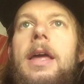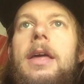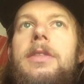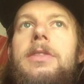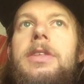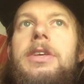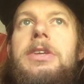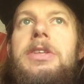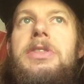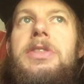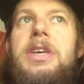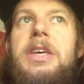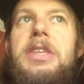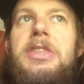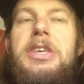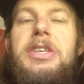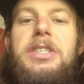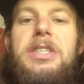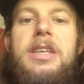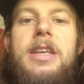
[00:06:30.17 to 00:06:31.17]

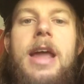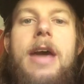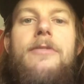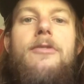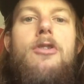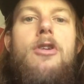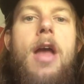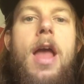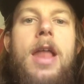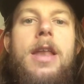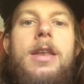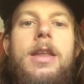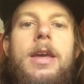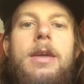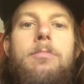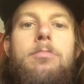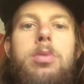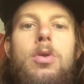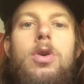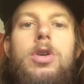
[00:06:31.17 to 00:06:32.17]
this
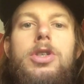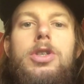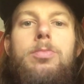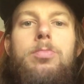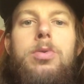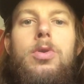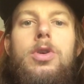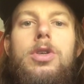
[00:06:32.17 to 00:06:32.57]
never-ending push